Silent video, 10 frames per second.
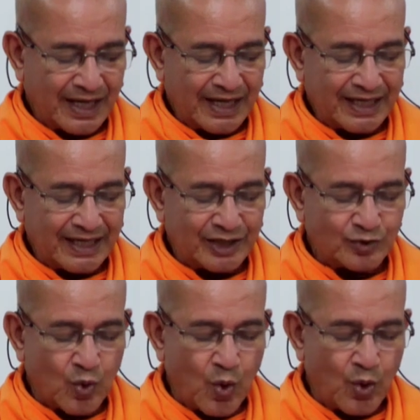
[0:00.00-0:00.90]
in his
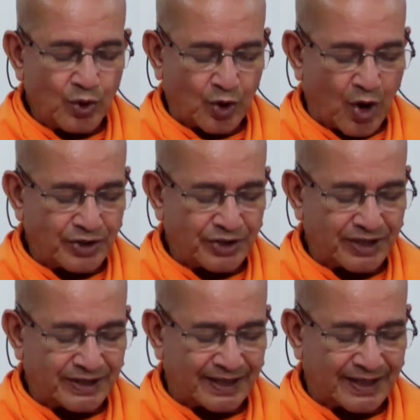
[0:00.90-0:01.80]
own
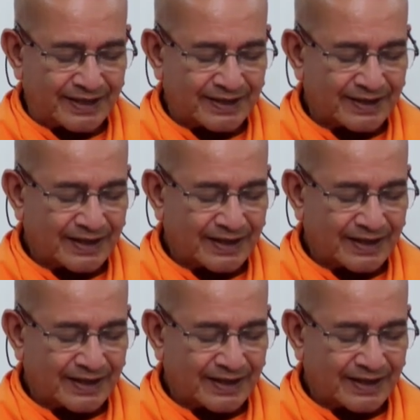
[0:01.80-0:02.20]
consciousness.